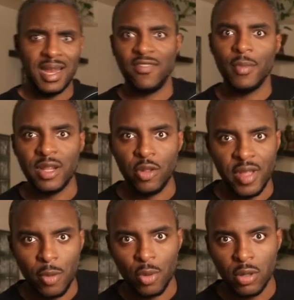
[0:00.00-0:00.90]
been to the
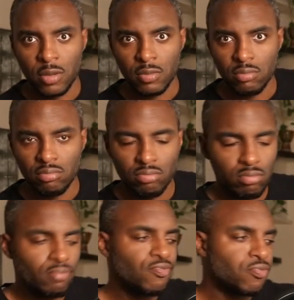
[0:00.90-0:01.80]
airport.
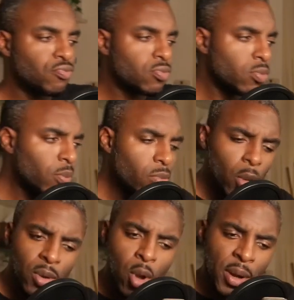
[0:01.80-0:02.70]
We're
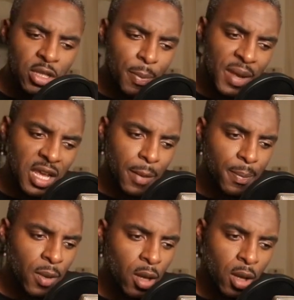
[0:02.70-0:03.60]
going to pick up
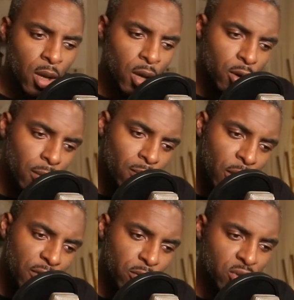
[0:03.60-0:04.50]
your
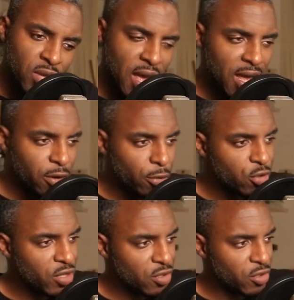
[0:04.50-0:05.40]
brothers and your
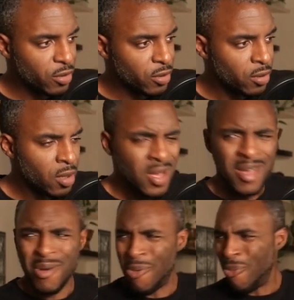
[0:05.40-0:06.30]
sister.
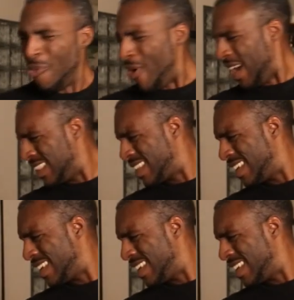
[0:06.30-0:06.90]
What?